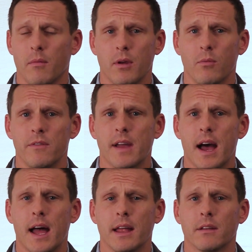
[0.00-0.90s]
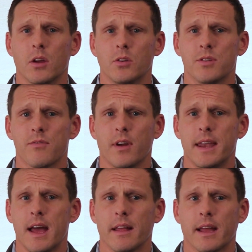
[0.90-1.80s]
I mean, we've got coaches
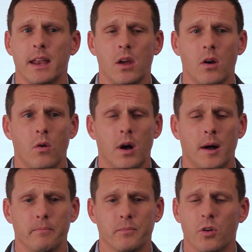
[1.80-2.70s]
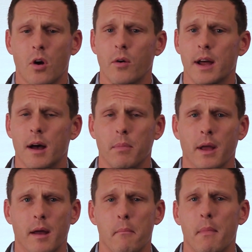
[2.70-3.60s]
right now, like I know growing
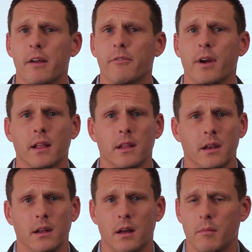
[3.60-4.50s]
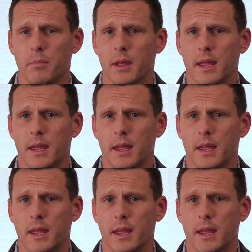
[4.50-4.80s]
up, like Mike Franklin up